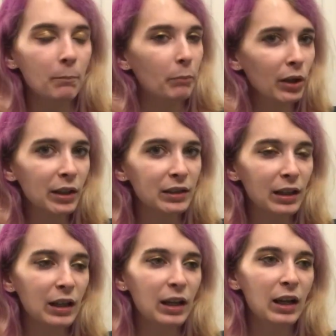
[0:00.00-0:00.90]
But
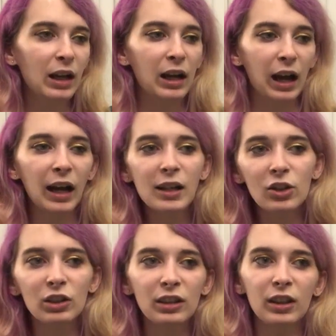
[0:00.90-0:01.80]
I
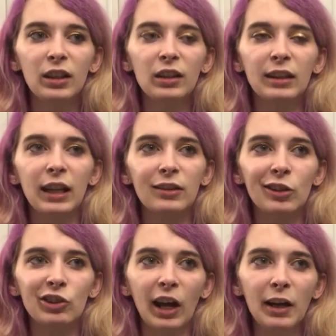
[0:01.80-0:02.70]
actually think that
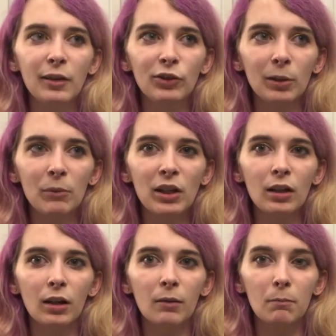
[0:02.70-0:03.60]
there's kind of
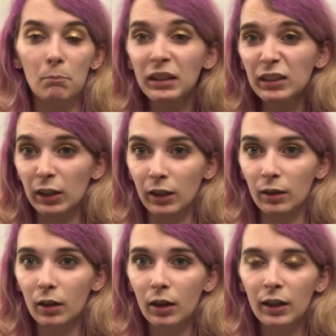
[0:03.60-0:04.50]
something missing
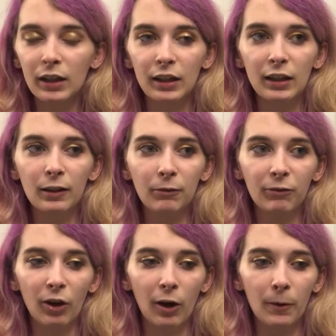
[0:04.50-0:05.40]

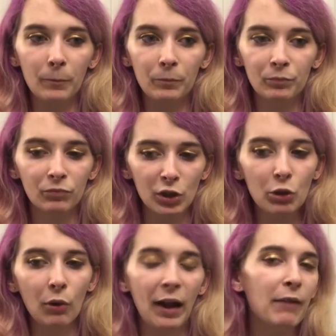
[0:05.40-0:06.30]
if you
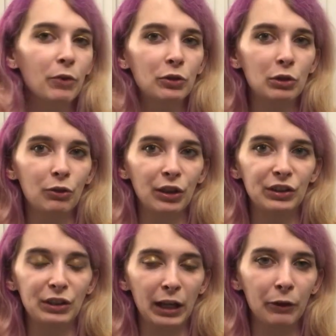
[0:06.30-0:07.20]
don't have those two
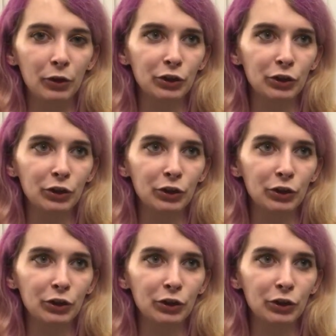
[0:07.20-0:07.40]
things together.